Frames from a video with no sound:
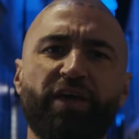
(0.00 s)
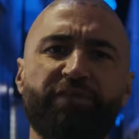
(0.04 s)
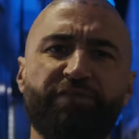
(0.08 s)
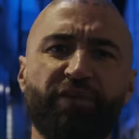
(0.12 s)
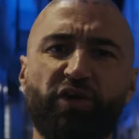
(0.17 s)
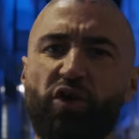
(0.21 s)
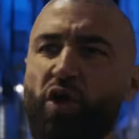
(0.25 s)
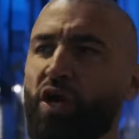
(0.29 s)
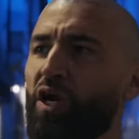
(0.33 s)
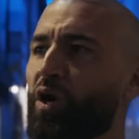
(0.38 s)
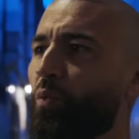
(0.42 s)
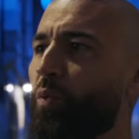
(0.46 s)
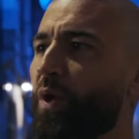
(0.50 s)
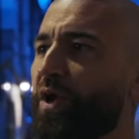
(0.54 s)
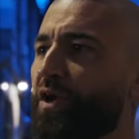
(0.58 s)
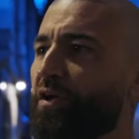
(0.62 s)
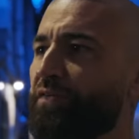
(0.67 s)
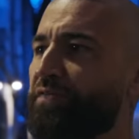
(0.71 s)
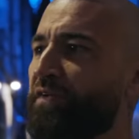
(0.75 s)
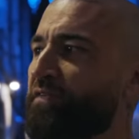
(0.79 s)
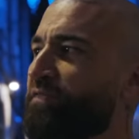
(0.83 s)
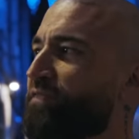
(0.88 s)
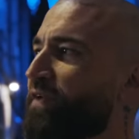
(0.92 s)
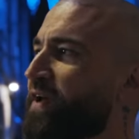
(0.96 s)
even like a
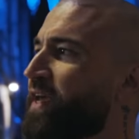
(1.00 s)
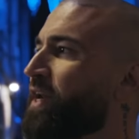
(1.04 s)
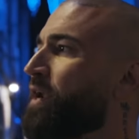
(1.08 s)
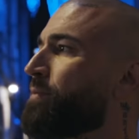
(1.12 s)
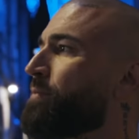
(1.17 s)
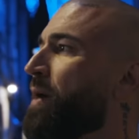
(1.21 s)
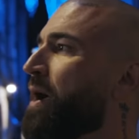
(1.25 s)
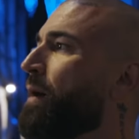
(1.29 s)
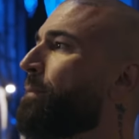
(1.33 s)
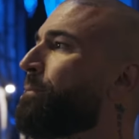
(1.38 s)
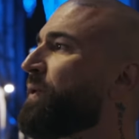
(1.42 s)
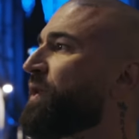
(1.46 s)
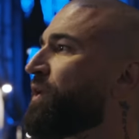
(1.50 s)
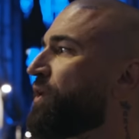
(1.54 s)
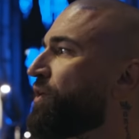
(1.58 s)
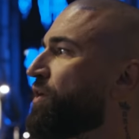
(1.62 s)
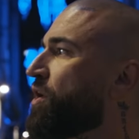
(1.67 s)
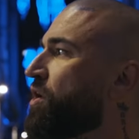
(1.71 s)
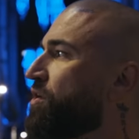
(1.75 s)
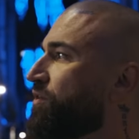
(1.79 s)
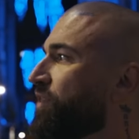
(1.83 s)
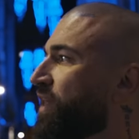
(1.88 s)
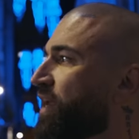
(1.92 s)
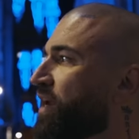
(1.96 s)
one-off event. I'm happy to
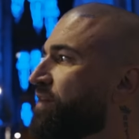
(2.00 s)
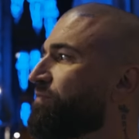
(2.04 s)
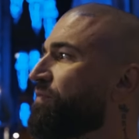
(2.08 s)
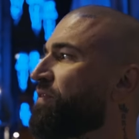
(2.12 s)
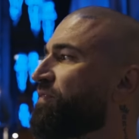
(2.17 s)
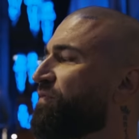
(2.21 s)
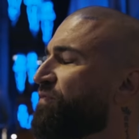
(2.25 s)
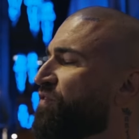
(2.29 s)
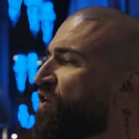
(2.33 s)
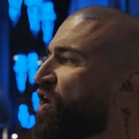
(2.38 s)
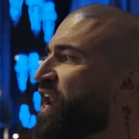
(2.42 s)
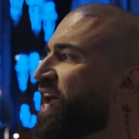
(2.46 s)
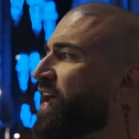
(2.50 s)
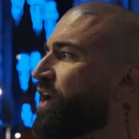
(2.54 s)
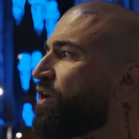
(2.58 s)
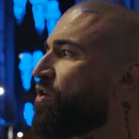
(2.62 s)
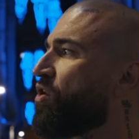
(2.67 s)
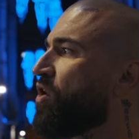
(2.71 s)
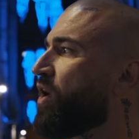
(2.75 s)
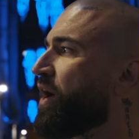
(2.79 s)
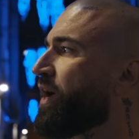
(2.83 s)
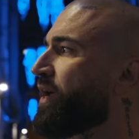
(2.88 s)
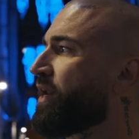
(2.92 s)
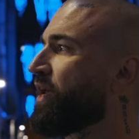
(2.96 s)
know that every Friday
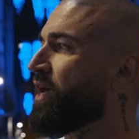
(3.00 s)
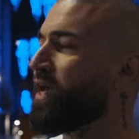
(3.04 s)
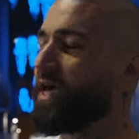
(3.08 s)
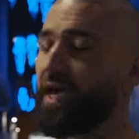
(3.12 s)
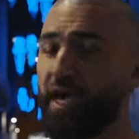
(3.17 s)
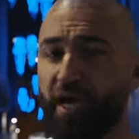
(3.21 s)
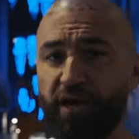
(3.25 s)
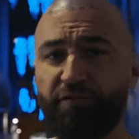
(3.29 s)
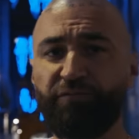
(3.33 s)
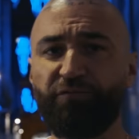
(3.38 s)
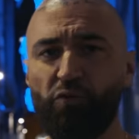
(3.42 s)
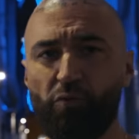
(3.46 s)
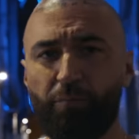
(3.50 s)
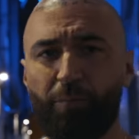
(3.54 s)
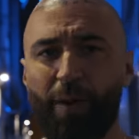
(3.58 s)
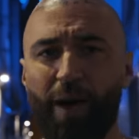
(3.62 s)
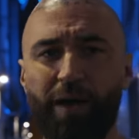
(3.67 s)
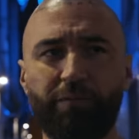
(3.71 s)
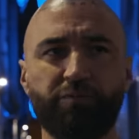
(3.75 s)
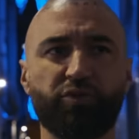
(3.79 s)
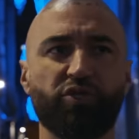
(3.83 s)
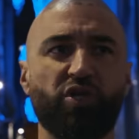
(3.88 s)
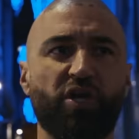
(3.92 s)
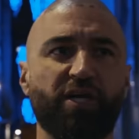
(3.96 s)
night, it full
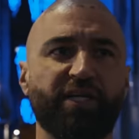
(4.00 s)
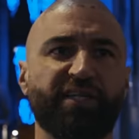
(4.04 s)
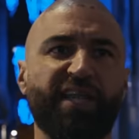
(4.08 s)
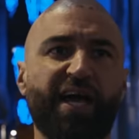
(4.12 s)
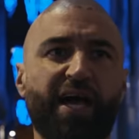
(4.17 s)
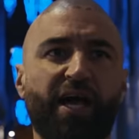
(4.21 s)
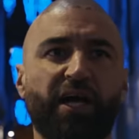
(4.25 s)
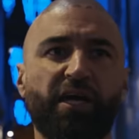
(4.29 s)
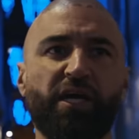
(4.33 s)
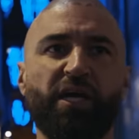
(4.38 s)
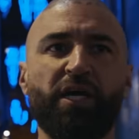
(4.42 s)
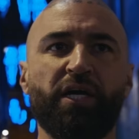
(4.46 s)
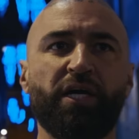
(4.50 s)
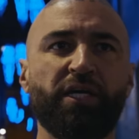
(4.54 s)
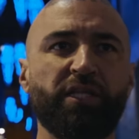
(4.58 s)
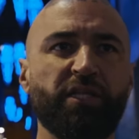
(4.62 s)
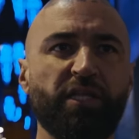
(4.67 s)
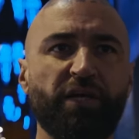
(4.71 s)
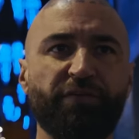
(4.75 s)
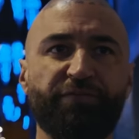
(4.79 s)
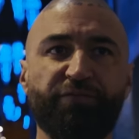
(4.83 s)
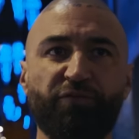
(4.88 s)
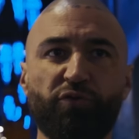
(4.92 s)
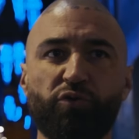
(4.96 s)
pumps like that.
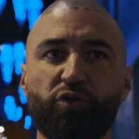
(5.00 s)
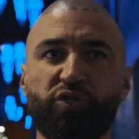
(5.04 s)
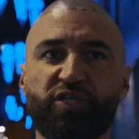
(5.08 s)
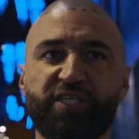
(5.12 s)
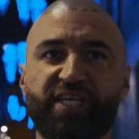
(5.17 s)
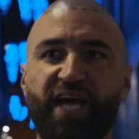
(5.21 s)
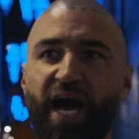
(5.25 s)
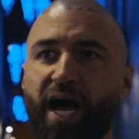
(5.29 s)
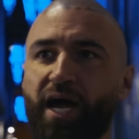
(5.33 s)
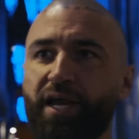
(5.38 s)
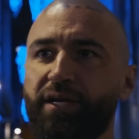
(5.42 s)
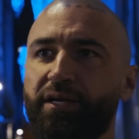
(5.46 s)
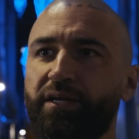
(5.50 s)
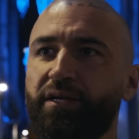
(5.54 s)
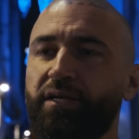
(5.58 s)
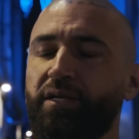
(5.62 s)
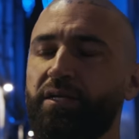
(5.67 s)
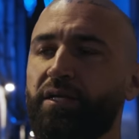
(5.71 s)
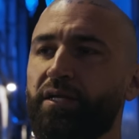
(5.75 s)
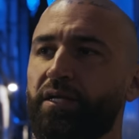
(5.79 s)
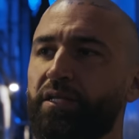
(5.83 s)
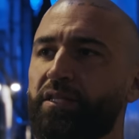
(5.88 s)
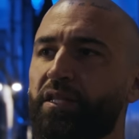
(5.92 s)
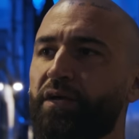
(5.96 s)
The food's gone.
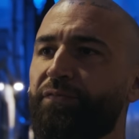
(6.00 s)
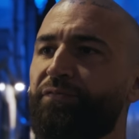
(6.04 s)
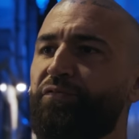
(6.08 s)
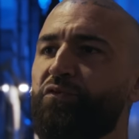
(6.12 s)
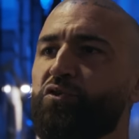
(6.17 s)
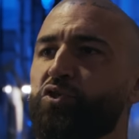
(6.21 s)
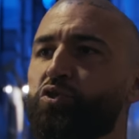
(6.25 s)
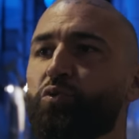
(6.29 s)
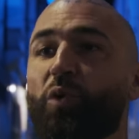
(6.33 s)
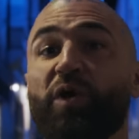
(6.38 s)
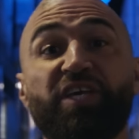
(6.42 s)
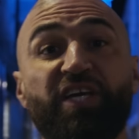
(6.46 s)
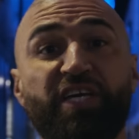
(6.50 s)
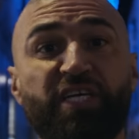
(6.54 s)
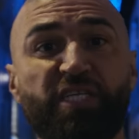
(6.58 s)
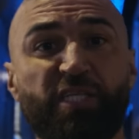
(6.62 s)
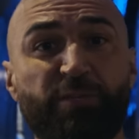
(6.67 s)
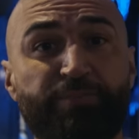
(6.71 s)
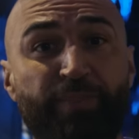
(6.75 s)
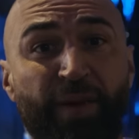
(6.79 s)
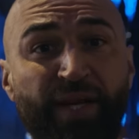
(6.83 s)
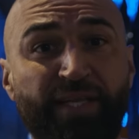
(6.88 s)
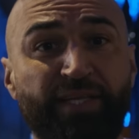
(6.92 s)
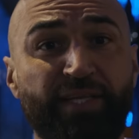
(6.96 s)
The food's what you
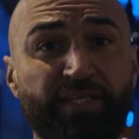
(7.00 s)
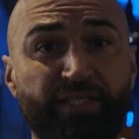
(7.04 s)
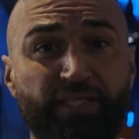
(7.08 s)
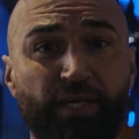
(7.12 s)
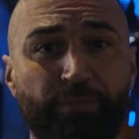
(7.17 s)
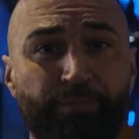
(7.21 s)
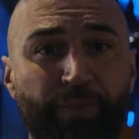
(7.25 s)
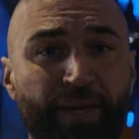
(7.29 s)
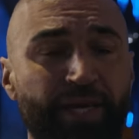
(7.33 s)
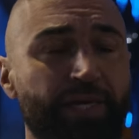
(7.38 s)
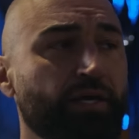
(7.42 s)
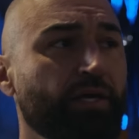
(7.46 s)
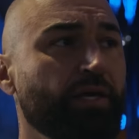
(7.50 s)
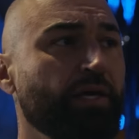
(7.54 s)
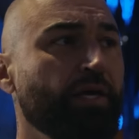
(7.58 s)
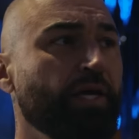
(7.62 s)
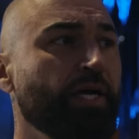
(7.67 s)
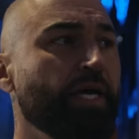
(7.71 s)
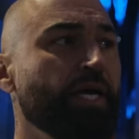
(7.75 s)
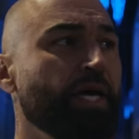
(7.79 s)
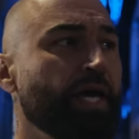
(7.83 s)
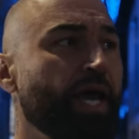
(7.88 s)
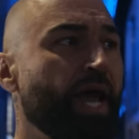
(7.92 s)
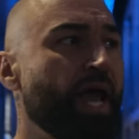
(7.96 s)
expect it to be.
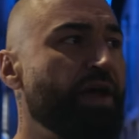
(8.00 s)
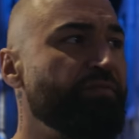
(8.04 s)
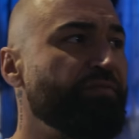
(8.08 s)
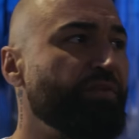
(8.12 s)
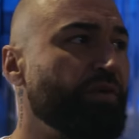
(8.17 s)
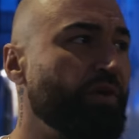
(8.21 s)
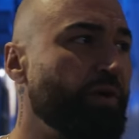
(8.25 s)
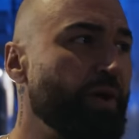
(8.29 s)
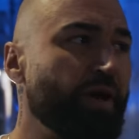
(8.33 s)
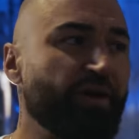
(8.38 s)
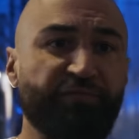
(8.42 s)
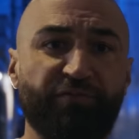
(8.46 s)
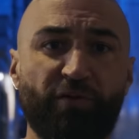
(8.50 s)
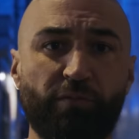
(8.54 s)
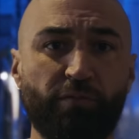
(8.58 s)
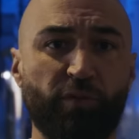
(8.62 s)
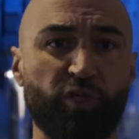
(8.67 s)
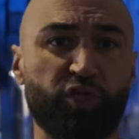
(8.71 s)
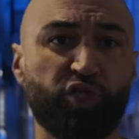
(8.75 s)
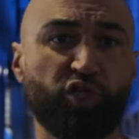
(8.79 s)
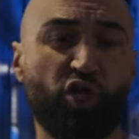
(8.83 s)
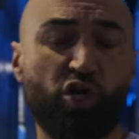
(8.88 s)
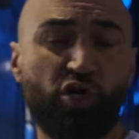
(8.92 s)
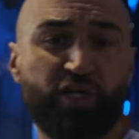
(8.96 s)
Everywhere from
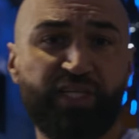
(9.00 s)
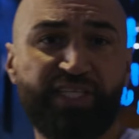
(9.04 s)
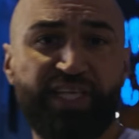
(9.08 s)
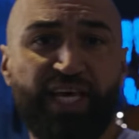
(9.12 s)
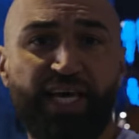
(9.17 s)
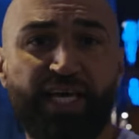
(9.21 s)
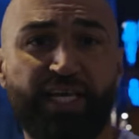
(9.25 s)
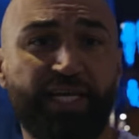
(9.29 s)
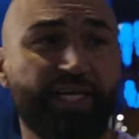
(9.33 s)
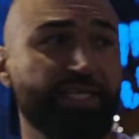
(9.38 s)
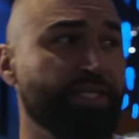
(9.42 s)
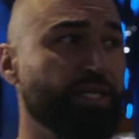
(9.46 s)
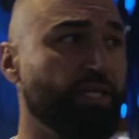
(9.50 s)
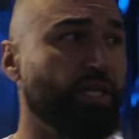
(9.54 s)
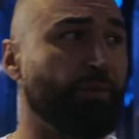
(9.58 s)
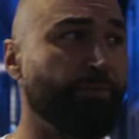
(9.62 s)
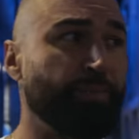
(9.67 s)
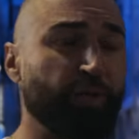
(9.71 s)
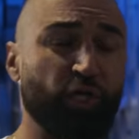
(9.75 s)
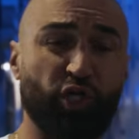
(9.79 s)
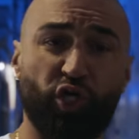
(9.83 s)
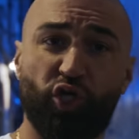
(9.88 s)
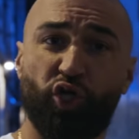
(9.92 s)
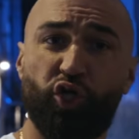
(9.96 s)
the stock standard to the
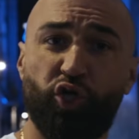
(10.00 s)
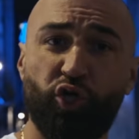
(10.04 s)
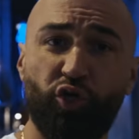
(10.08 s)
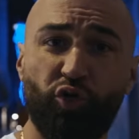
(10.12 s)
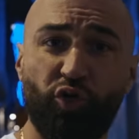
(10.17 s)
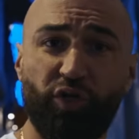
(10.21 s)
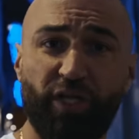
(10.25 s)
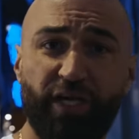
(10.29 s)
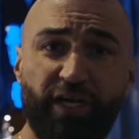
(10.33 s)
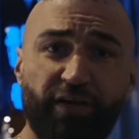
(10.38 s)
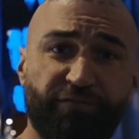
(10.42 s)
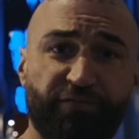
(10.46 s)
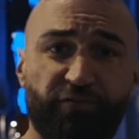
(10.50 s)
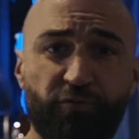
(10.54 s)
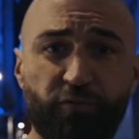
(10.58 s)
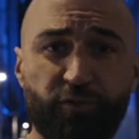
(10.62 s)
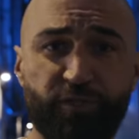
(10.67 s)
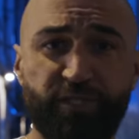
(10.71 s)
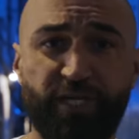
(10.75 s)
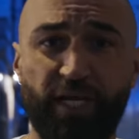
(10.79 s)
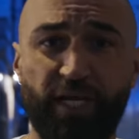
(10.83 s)
peculiar foods